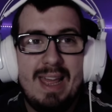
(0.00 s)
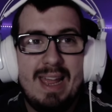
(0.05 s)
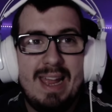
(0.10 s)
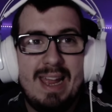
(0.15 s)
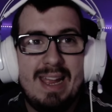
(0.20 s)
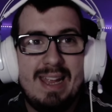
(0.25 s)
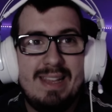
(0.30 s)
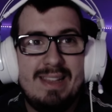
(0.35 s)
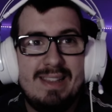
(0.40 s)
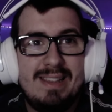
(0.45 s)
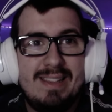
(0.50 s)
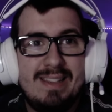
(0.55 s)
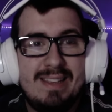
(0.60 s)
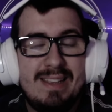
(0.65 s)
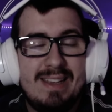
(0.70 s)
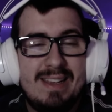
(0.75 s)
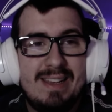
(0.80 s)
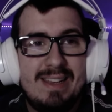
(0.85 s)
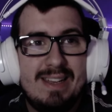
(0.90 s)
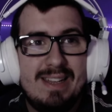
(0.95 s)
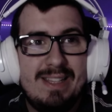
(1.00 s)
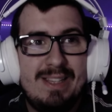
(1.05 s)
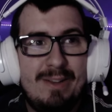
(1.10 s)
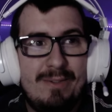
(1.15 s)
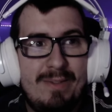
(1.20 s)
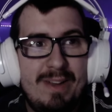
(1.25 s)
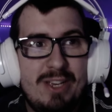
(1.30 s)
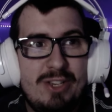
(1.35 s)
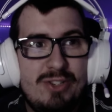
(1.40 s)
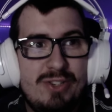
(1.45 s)
and the
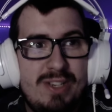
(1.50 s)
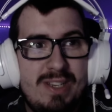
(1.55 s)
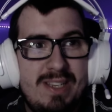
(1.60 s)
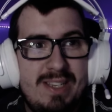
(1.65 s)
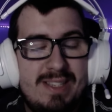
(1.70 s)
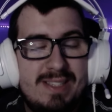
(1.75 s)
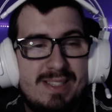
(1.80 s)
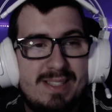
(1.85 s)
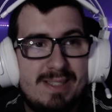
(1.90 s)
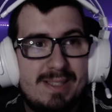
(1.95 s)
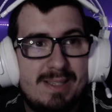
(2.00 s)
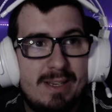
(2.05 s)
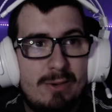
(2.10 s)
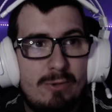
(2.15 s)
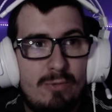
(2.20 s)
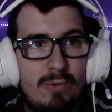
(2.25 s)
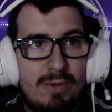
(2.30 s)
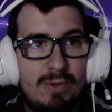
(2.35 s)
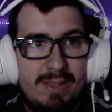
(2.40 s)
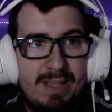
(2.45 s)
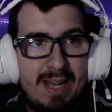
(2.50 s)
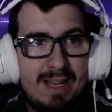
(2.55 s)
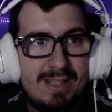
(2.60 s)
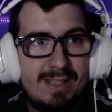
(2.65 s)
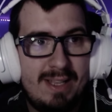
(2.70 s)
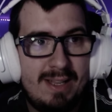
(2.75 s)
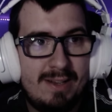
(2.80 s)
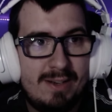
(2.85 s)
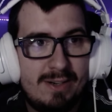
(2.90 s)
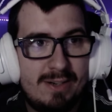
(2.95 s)
way she is
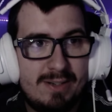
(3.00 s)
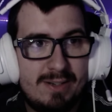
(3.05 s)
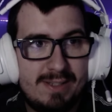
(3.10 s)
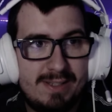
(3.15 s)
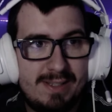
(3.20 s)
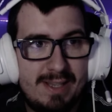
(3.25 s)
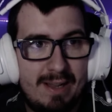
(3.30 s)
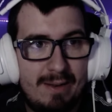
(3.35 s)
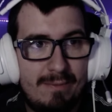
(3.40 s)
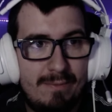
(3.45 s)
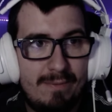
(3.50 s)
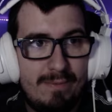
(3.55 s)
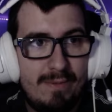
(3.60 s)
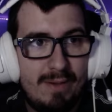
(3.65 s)
conducting herself,